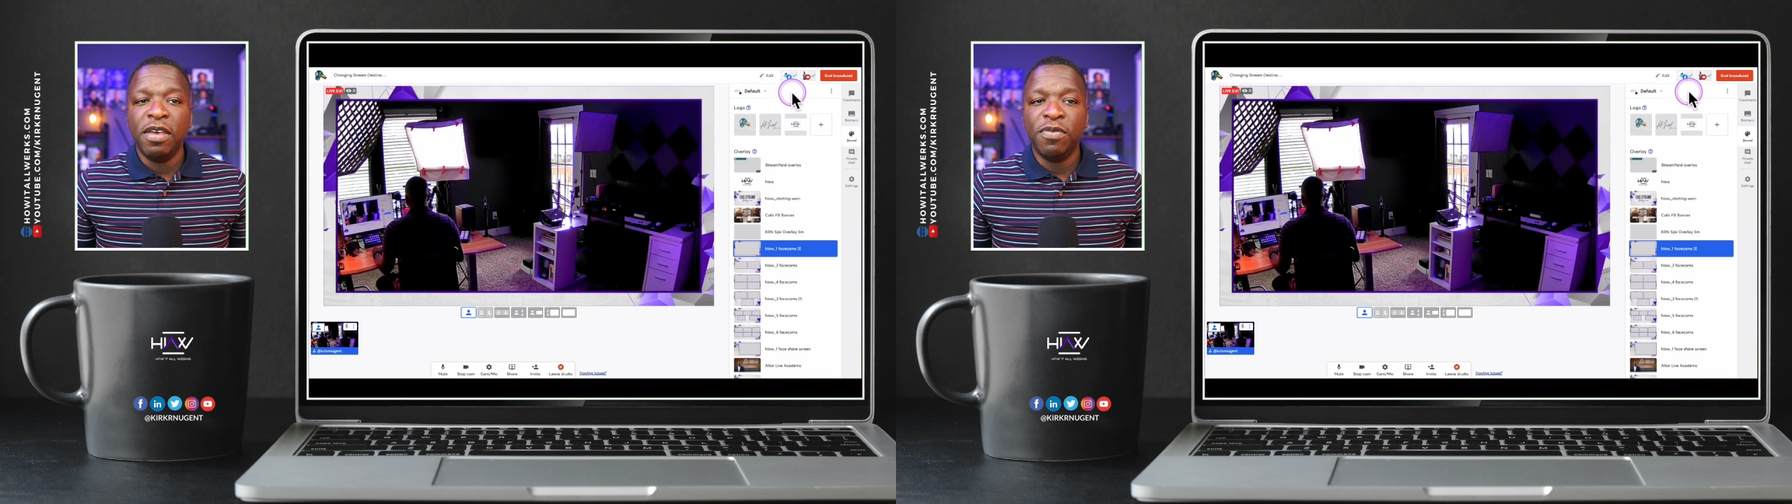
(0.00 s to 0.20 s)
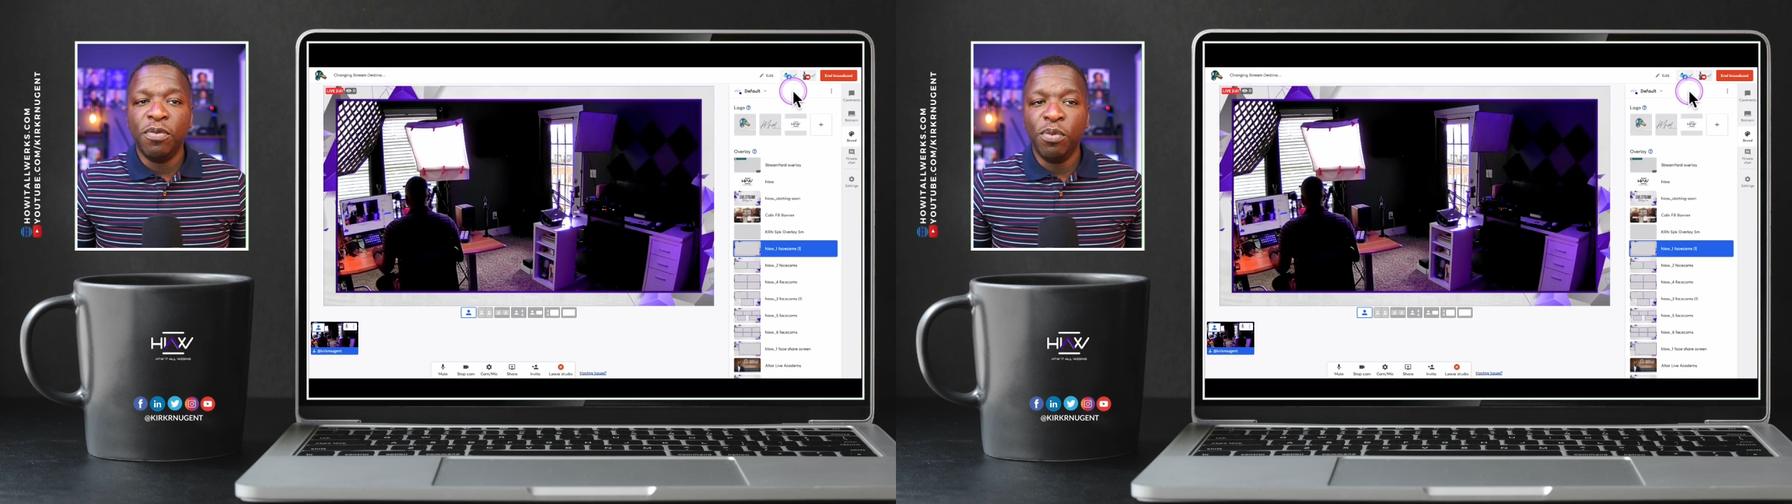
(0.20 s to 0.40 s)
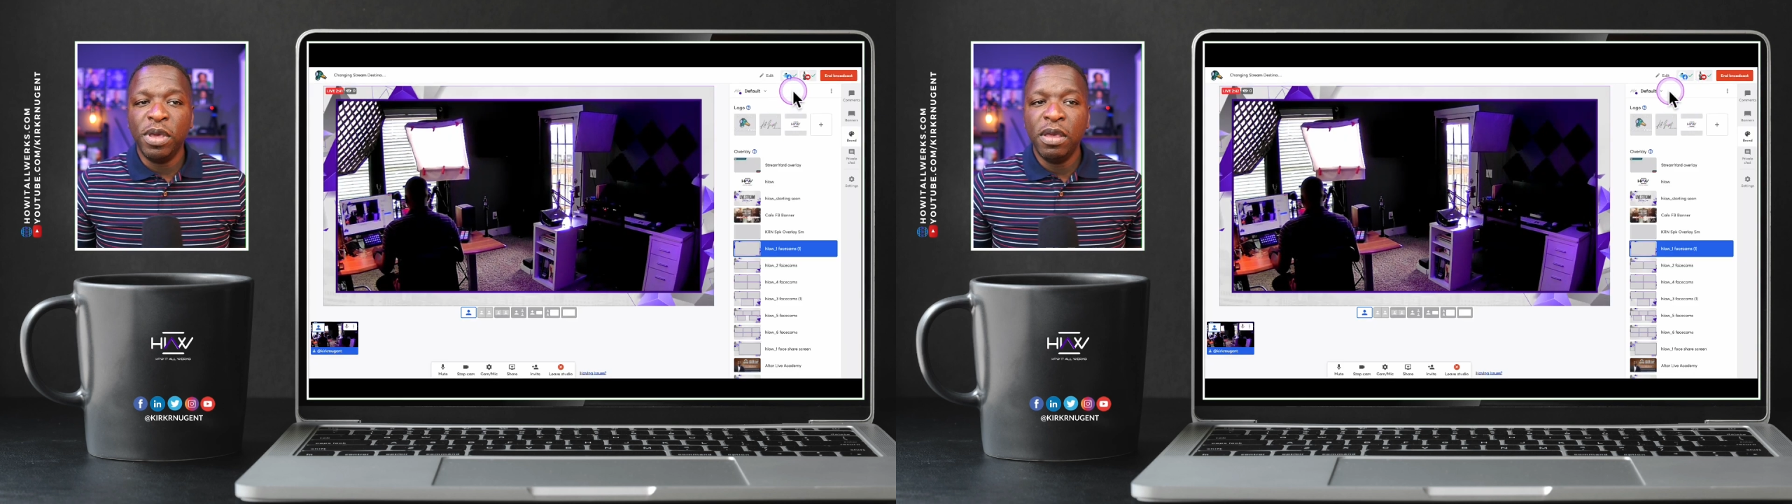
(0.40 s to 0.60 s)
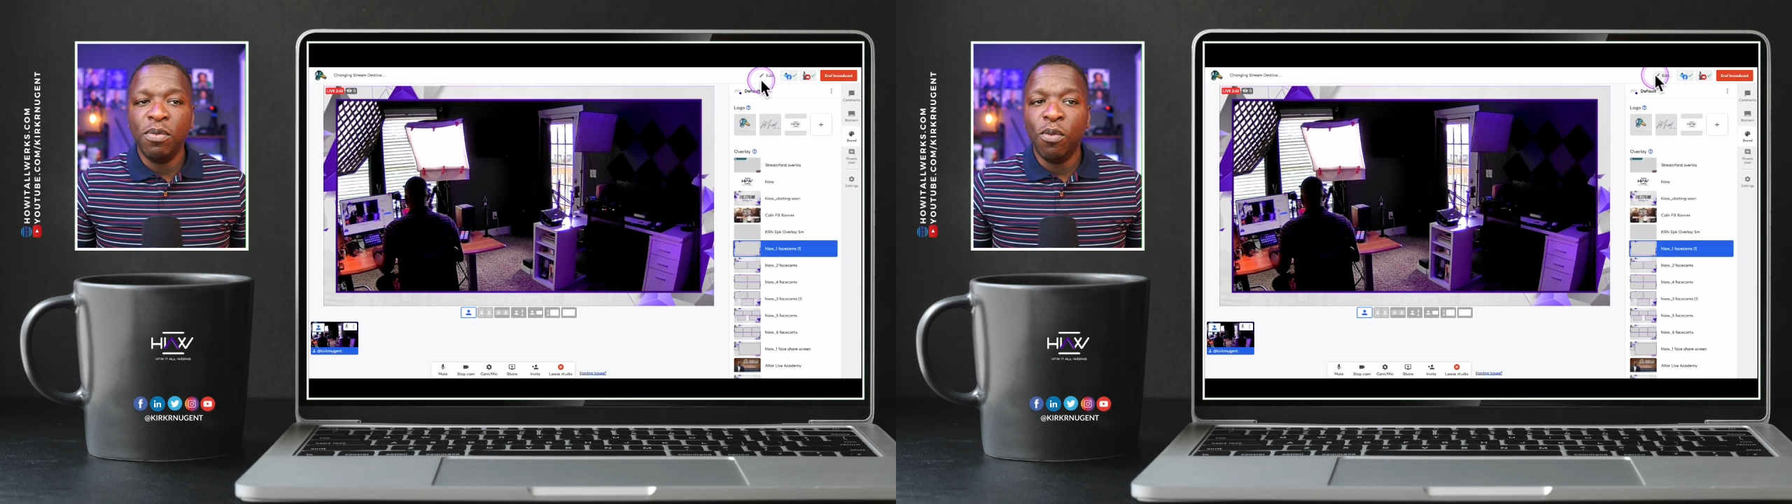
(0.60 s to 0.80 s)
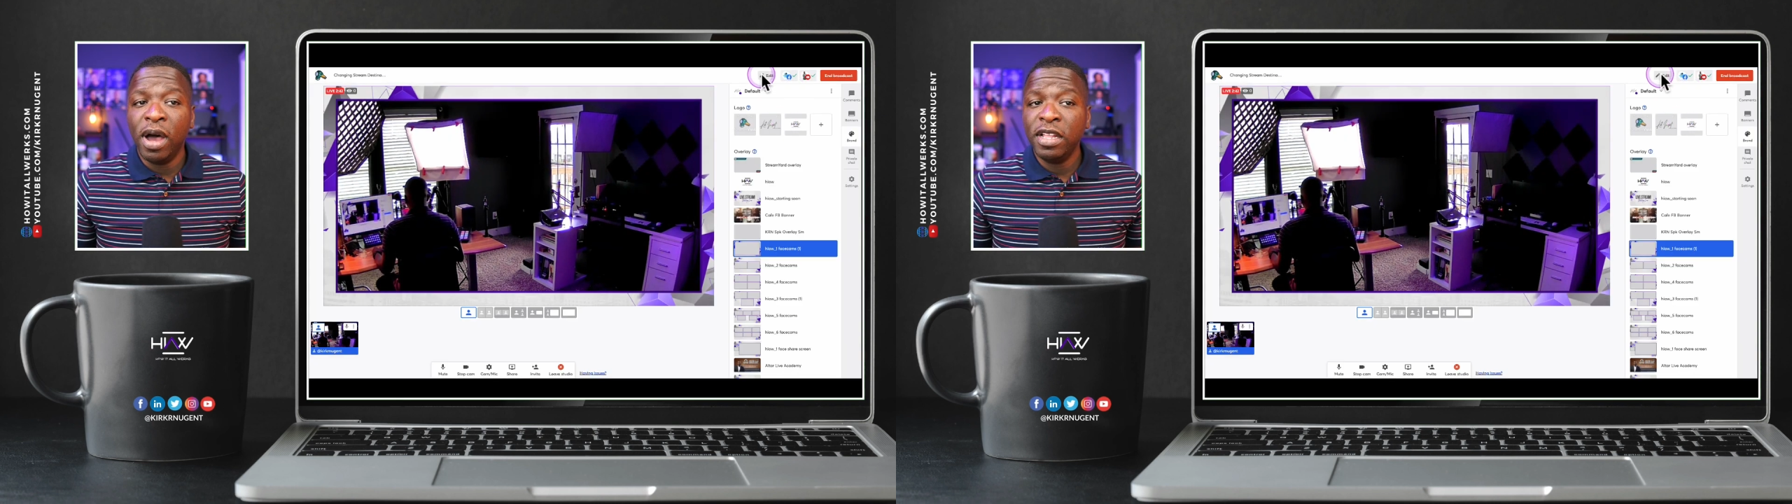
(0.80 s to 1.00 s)
if we
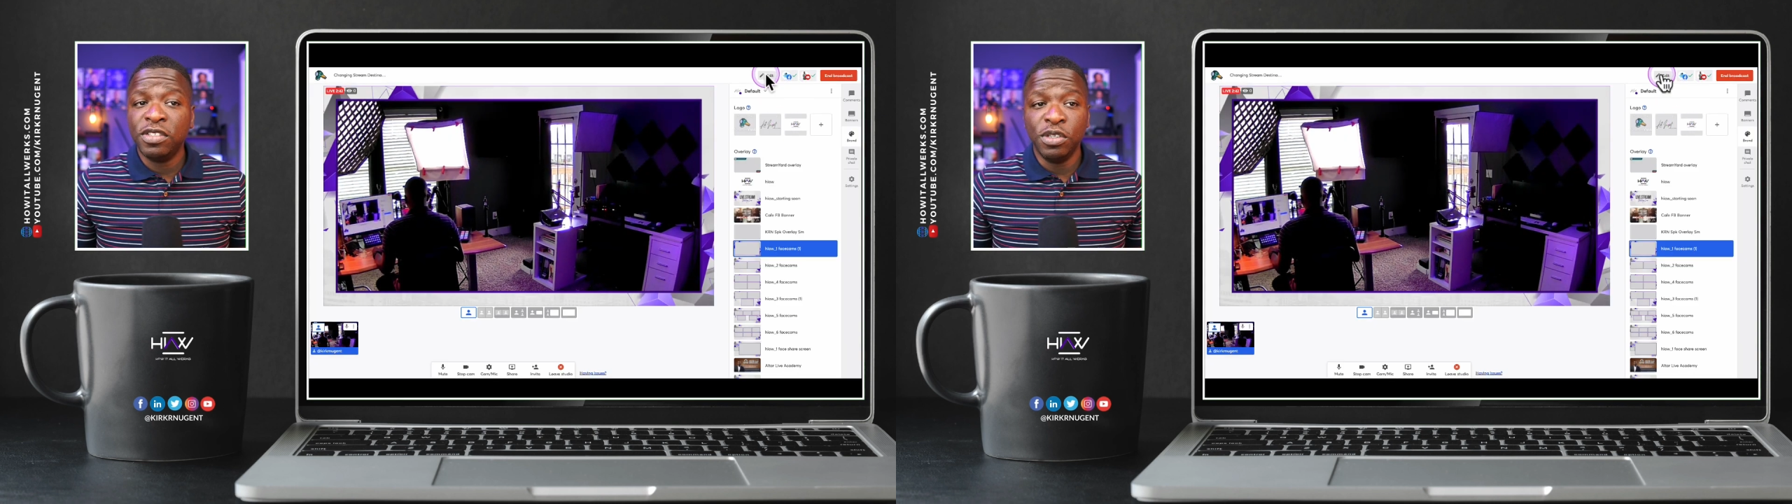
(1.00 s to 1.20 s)
want